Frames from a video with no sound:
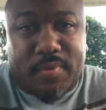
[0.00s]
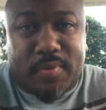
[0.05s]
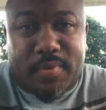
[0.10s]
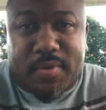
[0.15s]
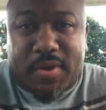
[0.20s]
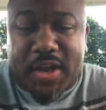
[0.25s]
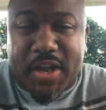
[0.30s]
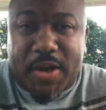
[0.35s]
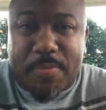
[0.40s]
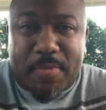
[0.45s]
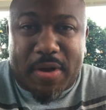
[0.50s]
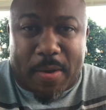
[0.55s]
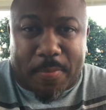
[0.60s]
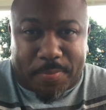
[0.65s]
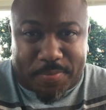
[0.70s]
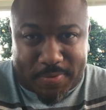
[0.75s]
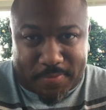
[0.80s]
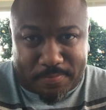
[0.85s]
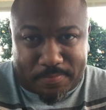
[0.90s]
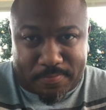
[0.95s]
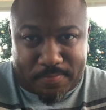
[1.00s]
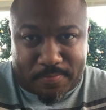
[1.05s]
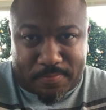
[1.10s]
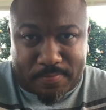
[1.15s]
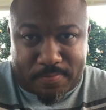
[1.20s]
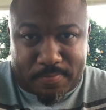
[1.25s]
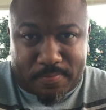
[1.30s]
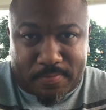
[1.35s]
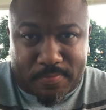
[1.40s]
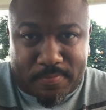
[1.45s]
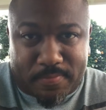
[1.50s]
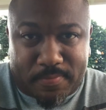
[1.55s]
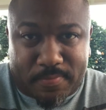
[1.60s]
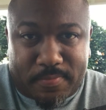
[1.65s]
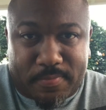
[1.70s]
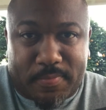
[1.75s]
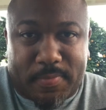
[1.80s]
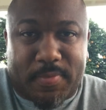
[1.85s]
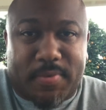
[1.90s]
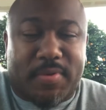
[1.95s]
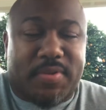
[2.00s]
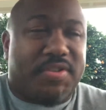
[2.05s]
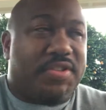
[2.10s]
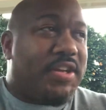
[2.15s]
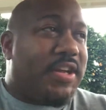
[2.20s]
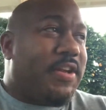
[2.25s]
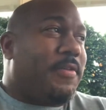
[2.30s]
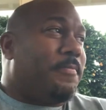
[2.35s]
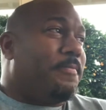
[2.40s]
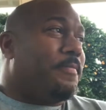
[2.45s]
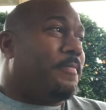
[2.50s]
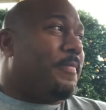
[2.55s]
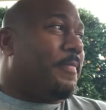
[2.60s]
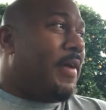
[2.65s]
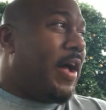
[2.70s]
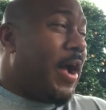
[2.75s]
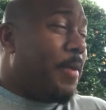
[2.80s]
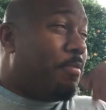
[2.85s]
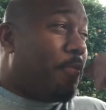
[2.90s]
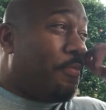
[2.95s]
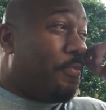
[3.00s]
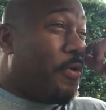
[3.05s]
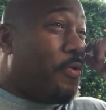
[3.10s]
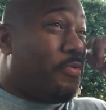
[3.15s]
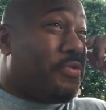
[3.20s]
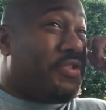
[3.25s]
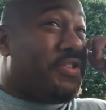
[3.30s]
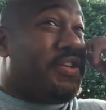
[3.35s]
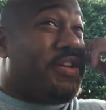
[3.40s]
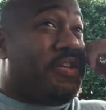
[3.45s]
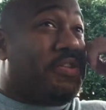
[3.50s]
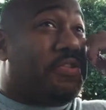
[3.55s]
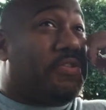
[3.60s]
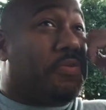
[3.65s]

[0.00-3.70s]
Get him up. See, I propose this.